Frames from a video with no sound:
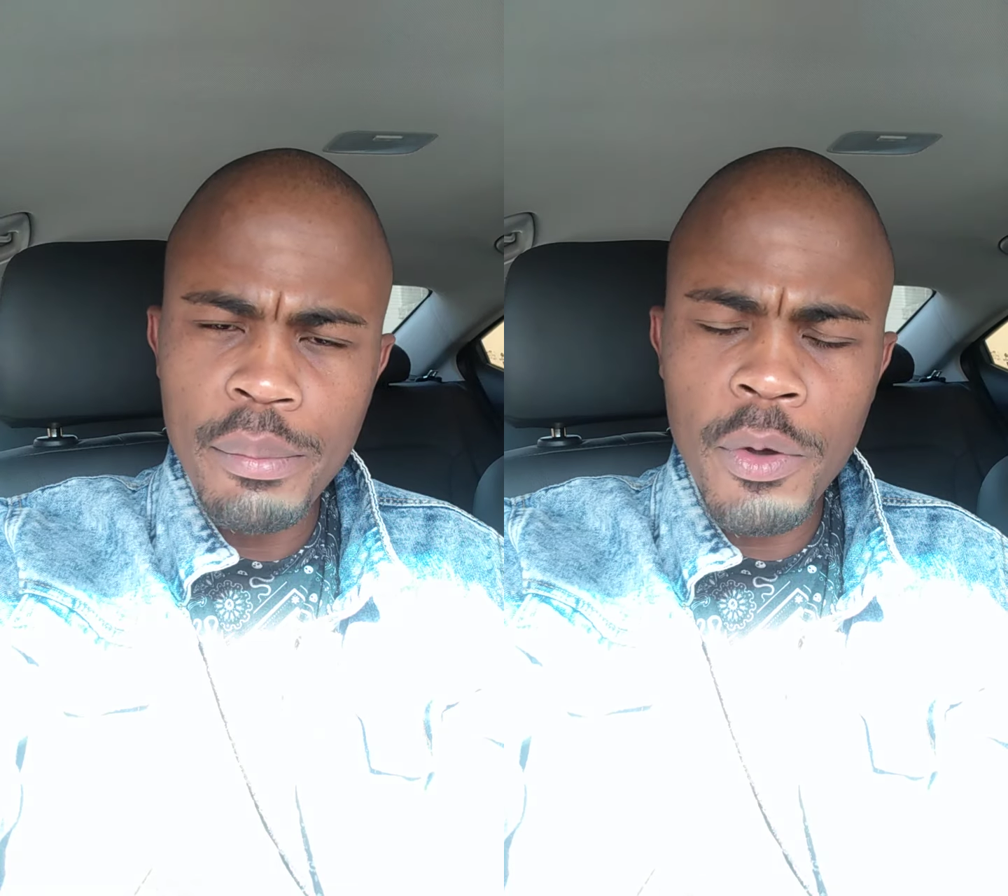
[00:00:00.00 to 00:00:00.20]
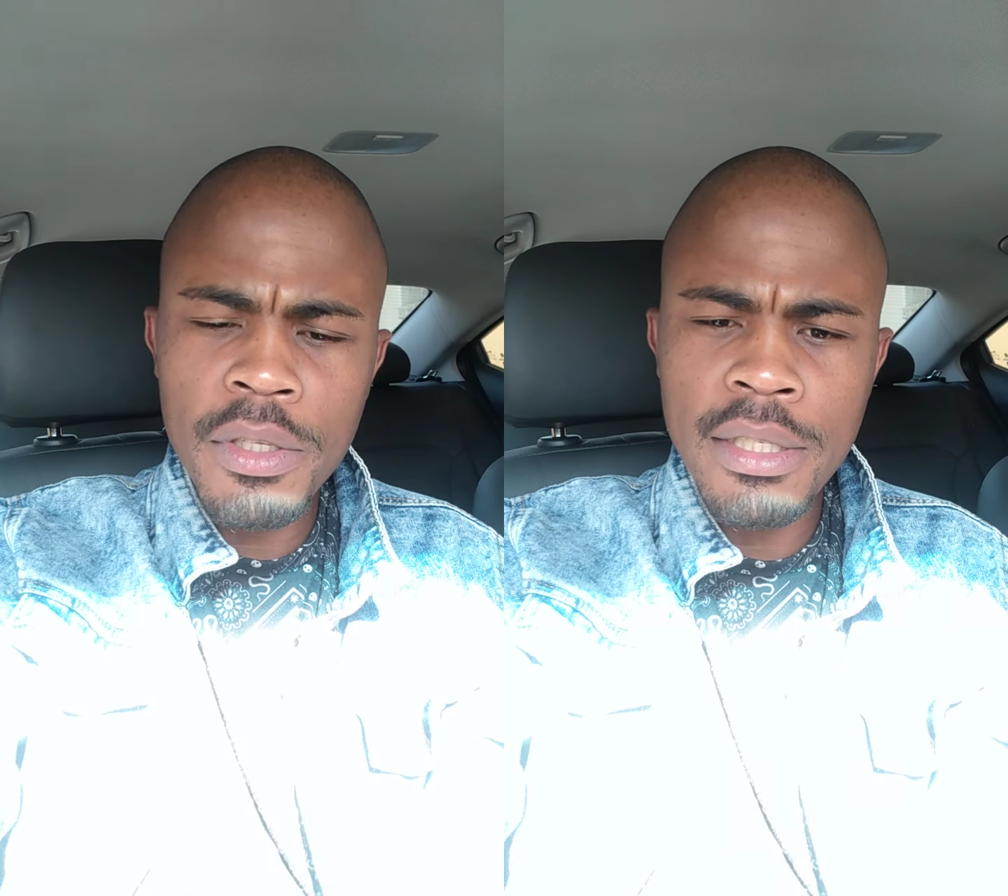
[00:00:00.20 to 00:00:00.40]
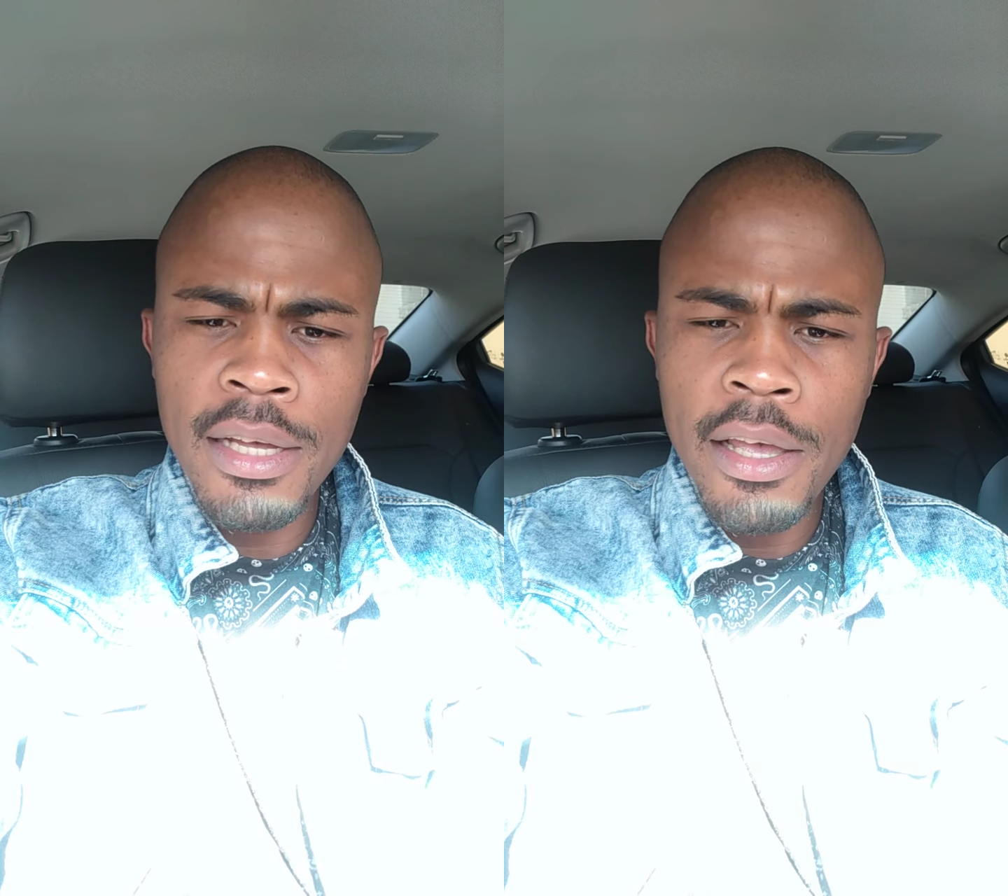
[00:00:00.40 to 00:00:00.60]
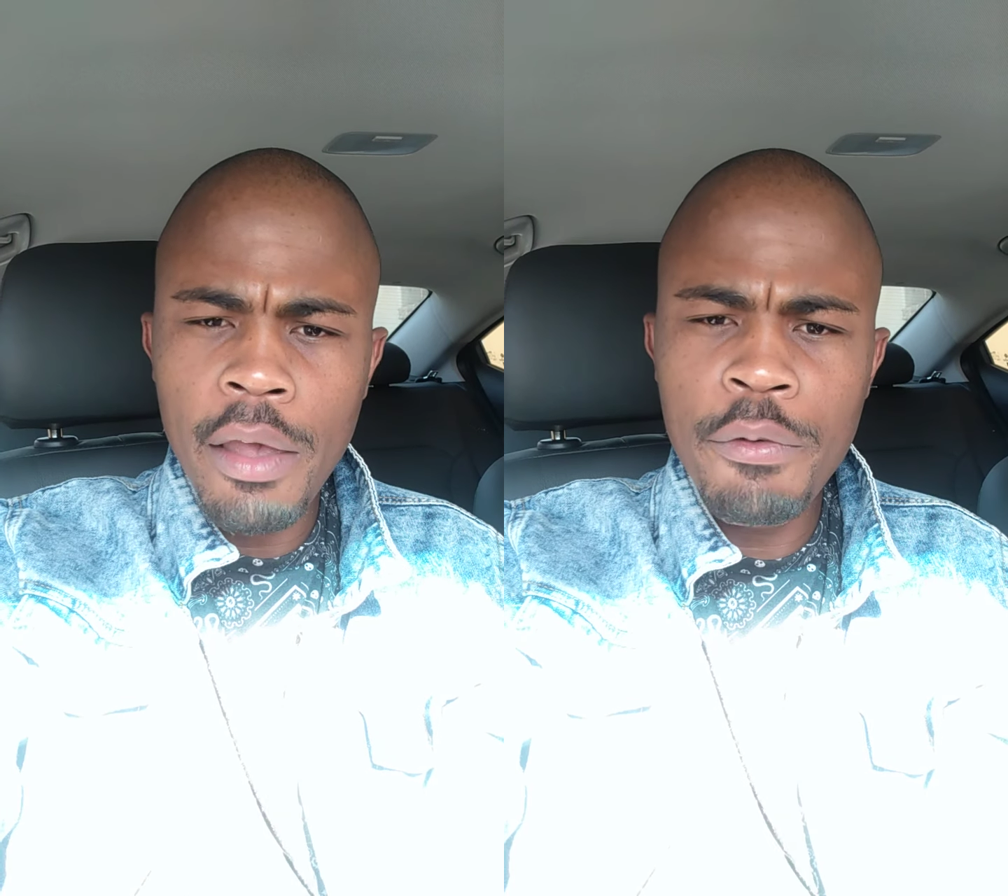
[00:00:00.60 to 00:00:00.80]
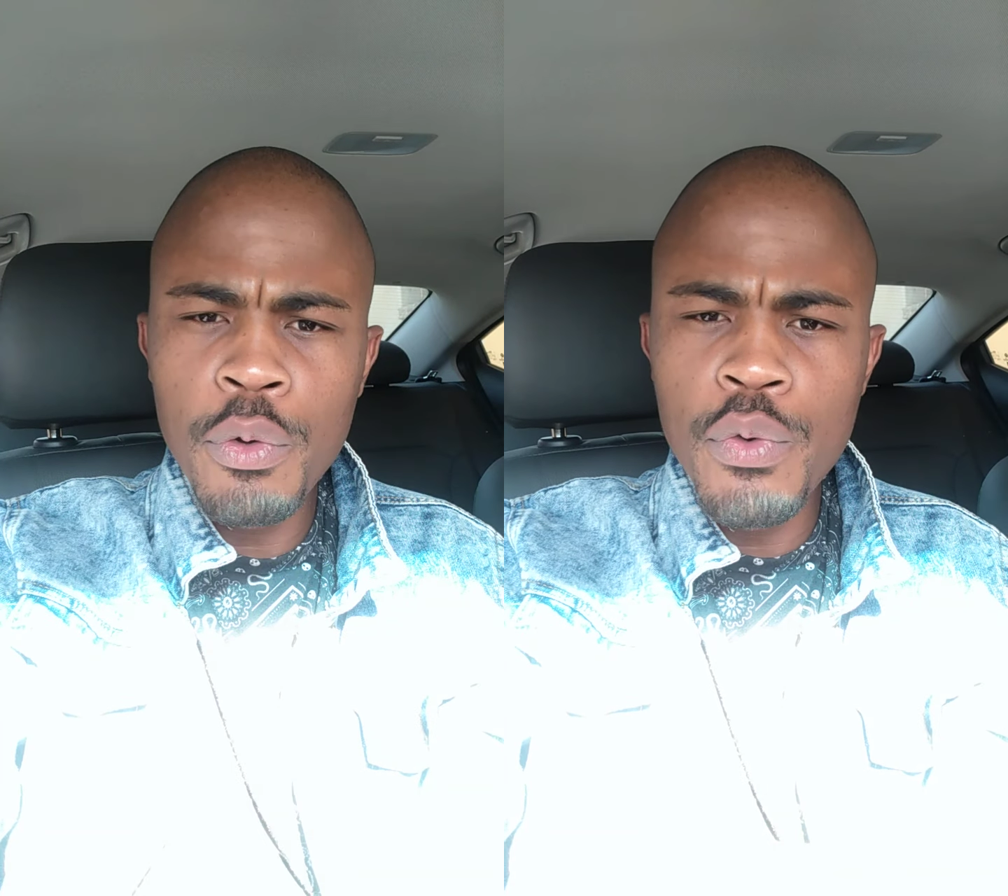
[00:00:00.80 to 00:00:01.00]
because
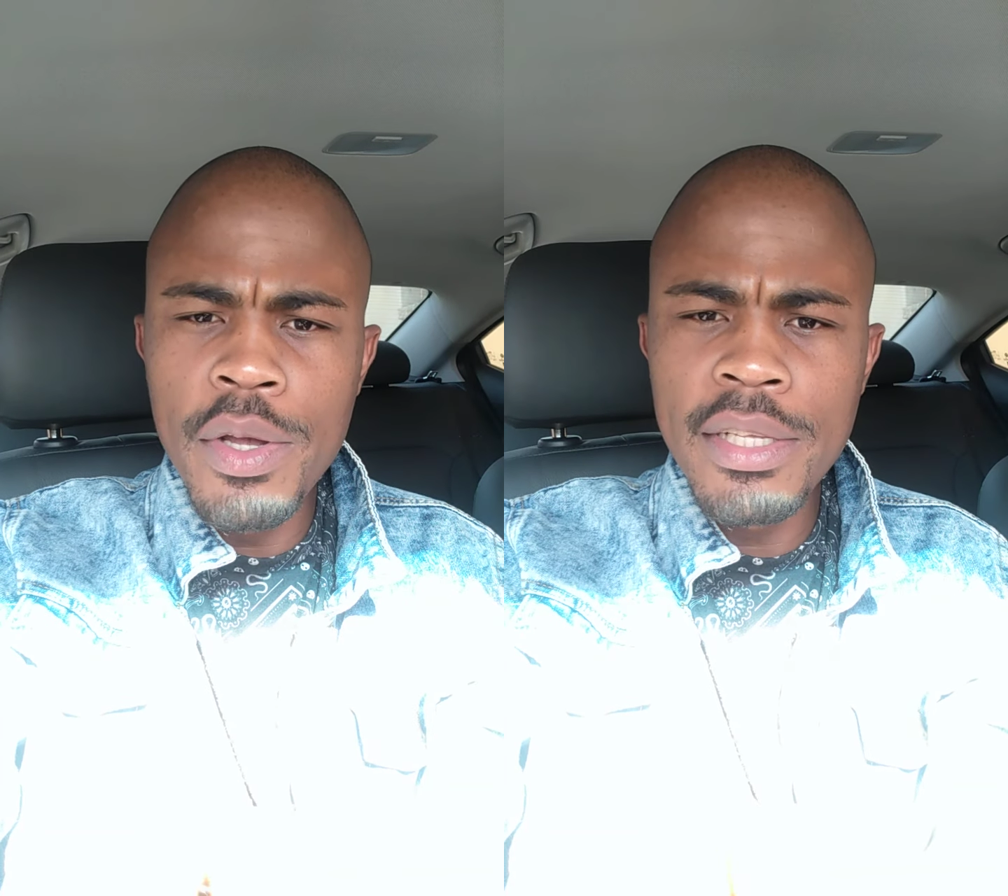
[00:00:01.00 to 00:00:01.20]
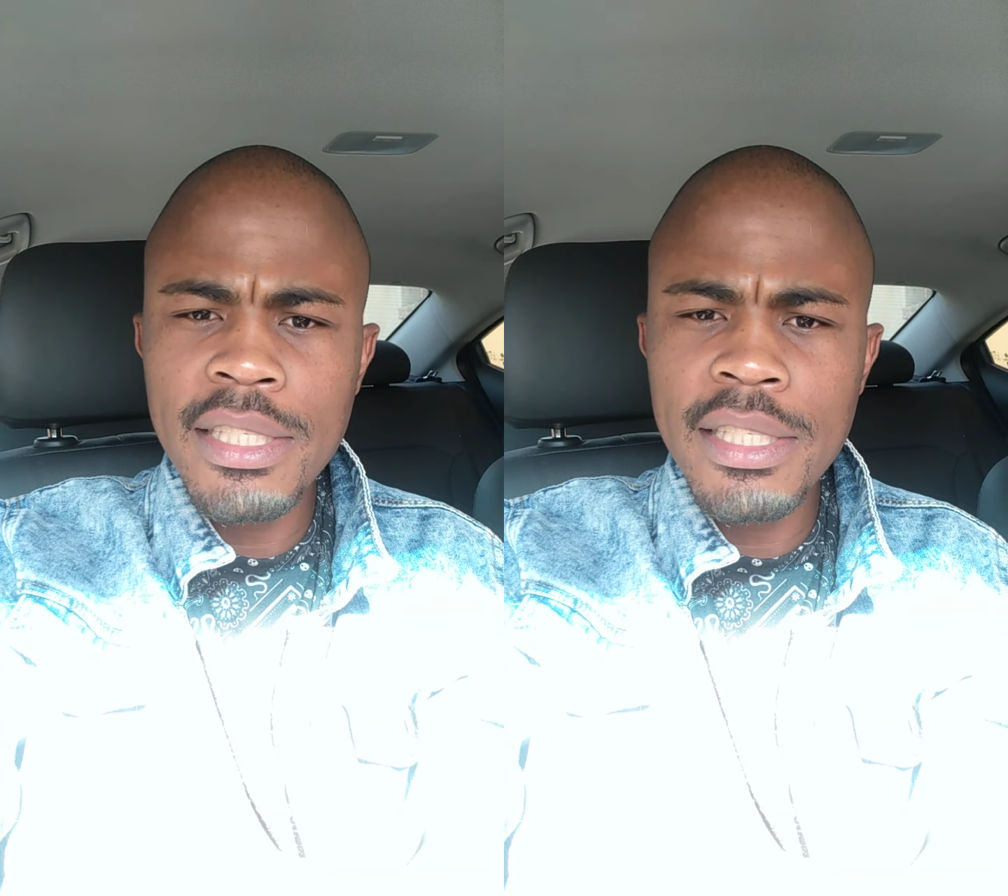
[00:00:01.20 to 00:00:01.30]
if you're doing